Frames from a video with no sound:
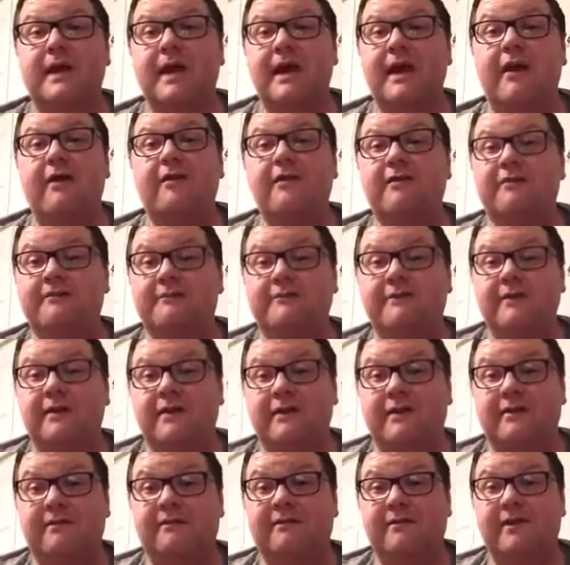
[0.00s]
era
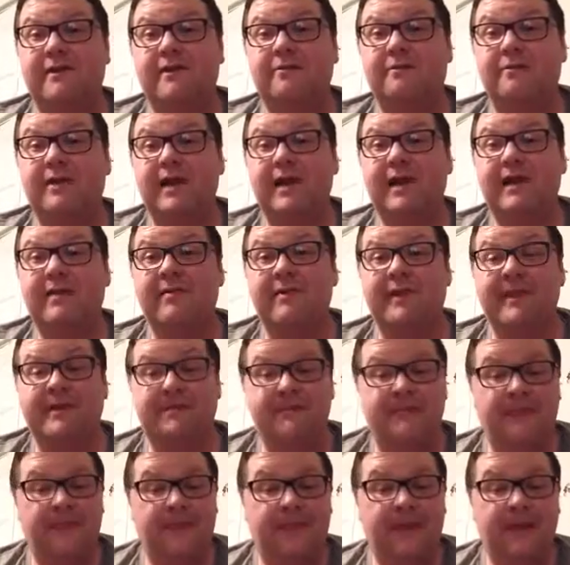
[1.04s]
of
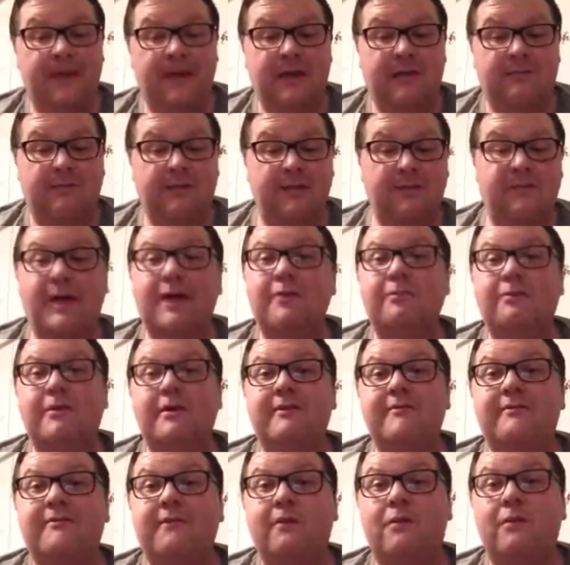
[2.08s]
wrestling. But they made
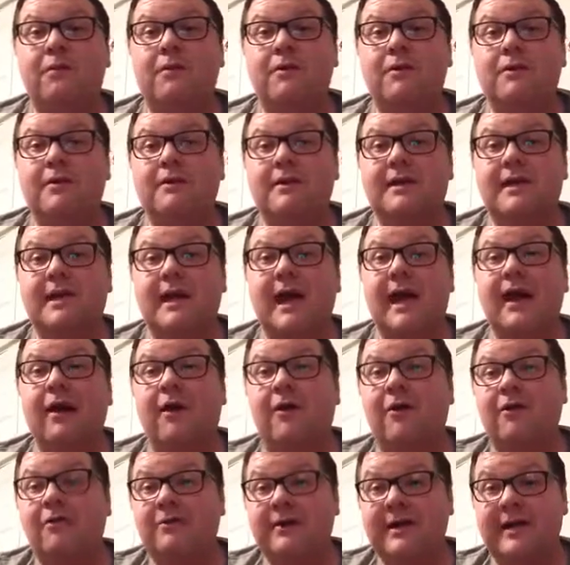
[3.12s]
one for
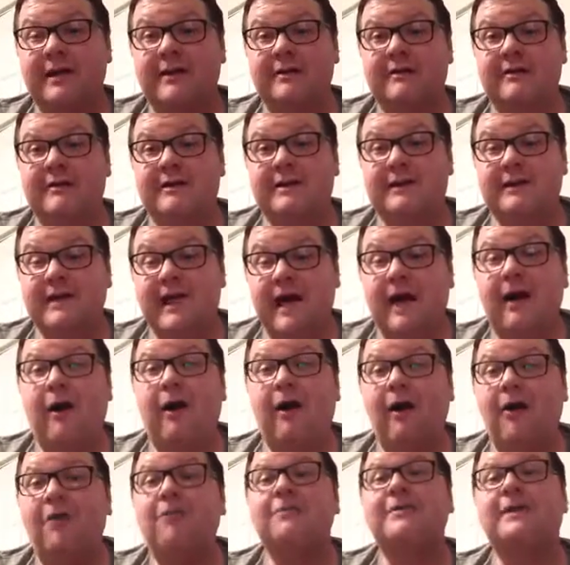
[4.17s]
Scott
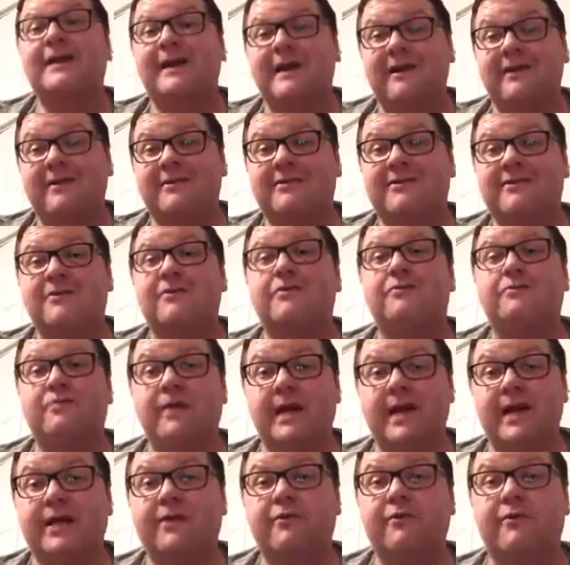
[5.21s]
Hall's character
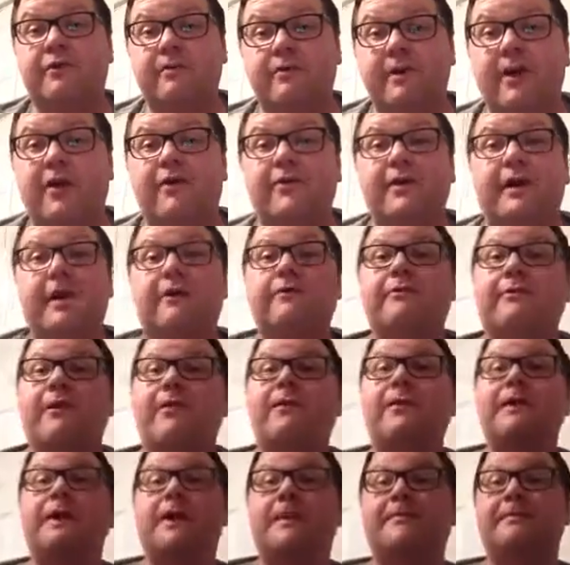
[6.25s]
Razor Ramon. Now,
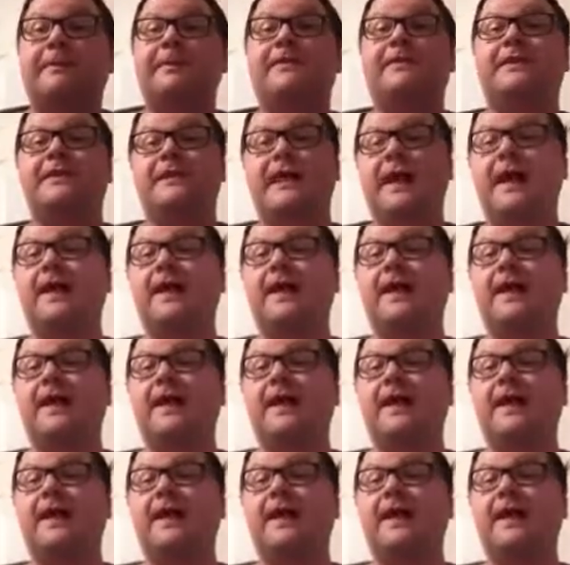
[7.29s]
growing up with